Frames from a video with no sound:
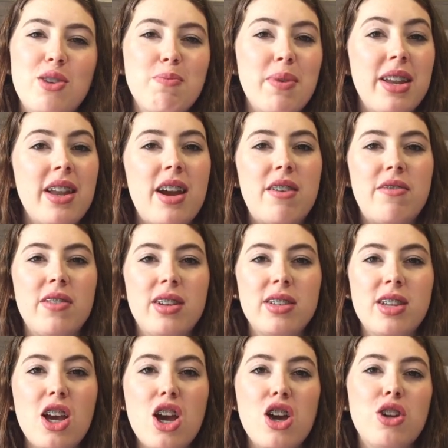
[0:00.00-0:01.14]
don't be
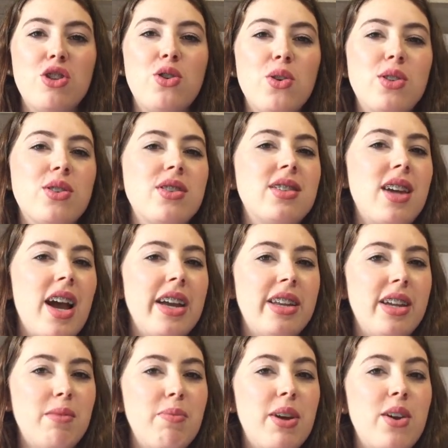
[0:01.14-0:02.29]
nervous, join
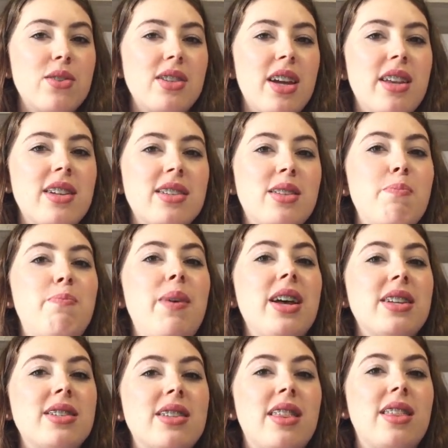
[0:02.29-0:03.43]
society because it is the
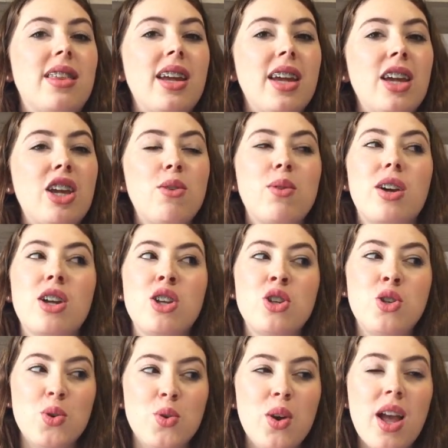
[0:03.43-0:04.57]
best thing you can
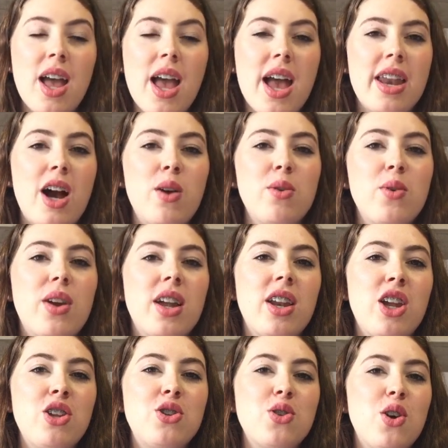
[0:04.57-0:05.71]
do and how you can
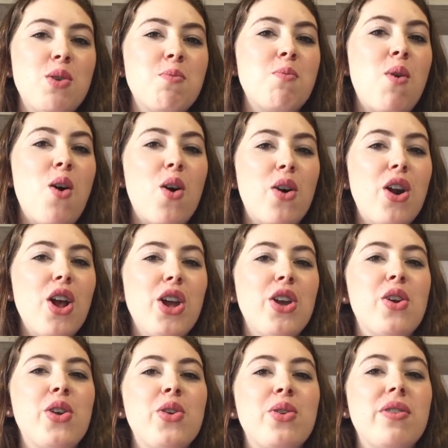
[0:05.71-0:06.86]
enjoy more
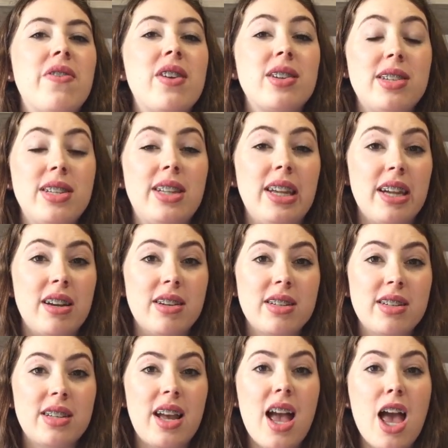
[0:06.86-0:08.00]
your university
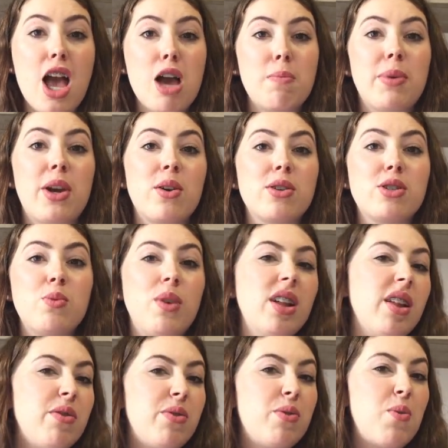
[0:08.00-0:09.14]
years. Because we
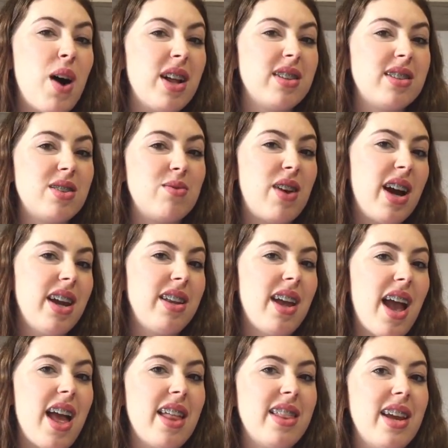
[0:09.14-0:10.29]
live once, right?
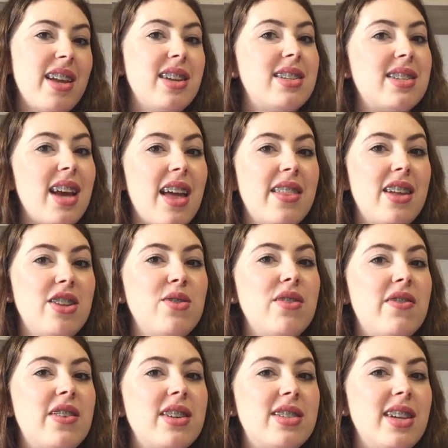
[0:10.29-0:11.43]
And it is said that
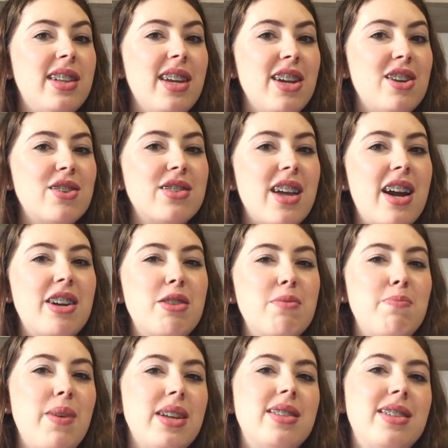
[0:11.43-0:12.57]
university years are the
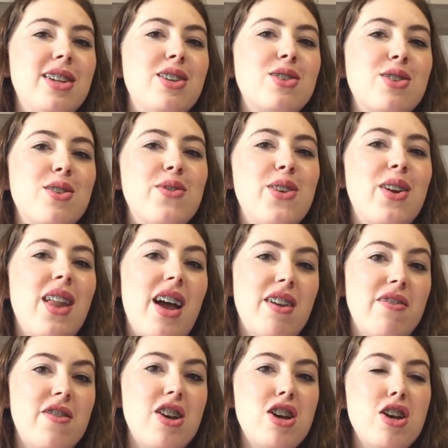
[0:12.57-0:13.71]
best years of your
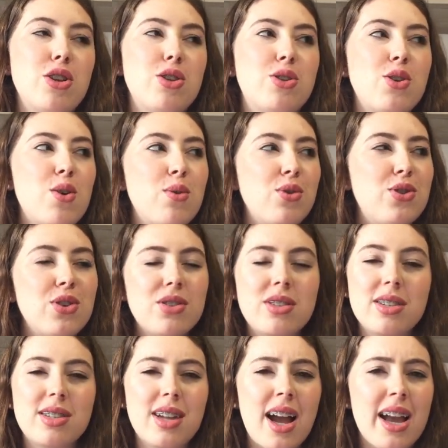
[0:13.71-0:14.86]
life. So join
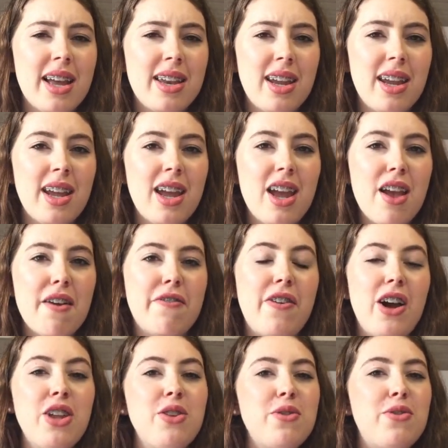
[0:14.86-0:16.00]
society,
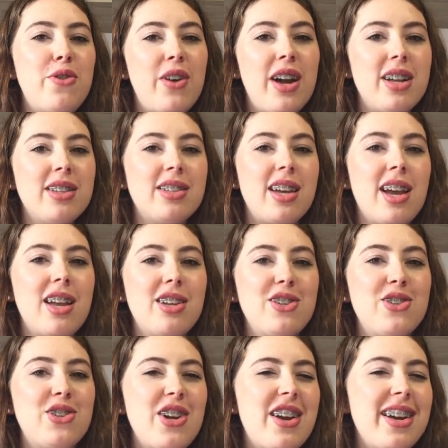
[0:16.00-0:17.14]
find new friends and
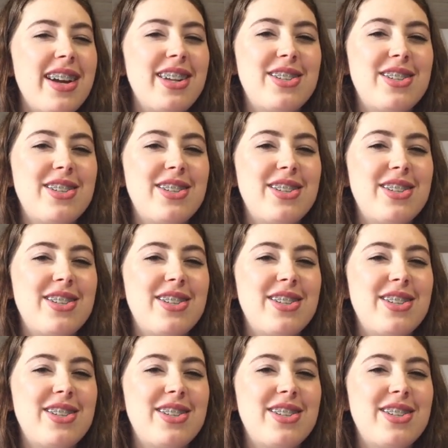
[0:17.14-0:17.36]
share